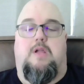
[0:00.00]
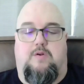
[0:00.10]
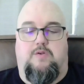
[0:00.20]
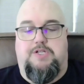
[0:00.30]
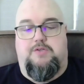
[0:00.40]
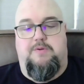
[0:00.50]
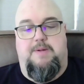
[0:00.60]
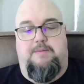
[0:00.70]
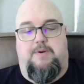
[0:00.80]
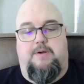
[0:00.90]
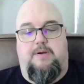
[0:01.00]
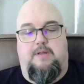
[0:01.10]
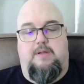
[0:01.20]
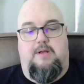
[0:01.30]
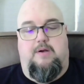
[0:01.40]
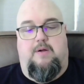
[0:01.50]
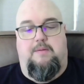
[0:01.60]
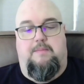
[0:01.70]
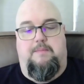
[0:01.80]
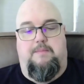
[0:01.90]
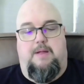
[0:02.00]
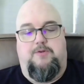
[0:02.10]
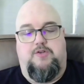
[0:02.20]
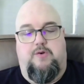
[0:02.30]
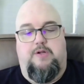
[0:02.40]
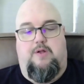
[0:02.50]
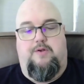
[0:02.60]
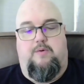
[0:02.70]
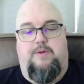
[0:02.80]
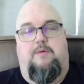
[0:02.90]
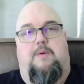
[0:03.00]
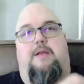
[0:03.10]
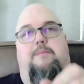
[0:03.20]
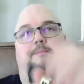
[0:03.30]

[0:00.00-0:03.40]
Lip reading: just remember, I'm sure y'all don't really want a